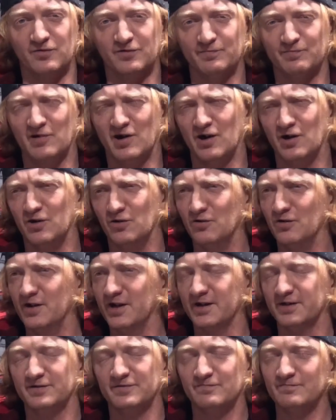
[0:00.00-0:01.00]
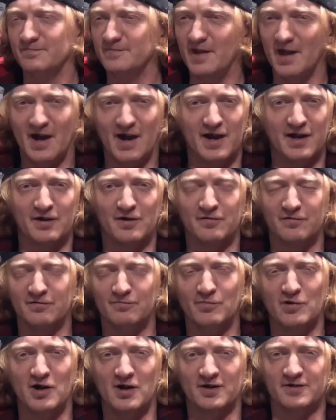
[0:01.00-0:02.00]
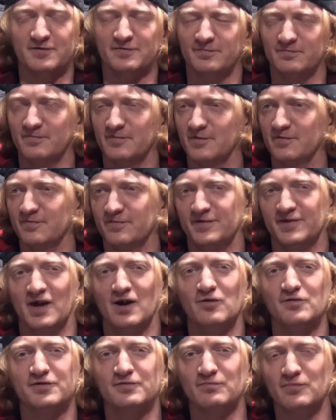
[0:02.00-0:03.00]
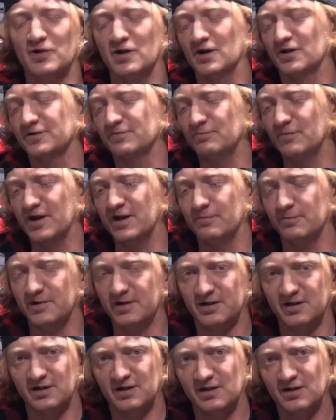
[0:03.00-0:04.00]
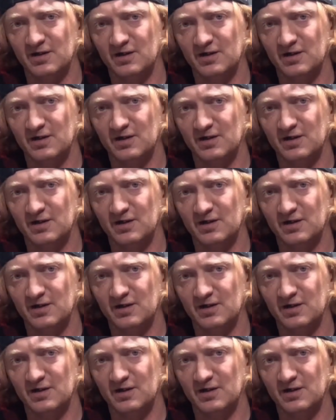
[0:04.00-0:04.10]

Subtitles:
It was probably like 900 bucks, 1,000 bucks maybe.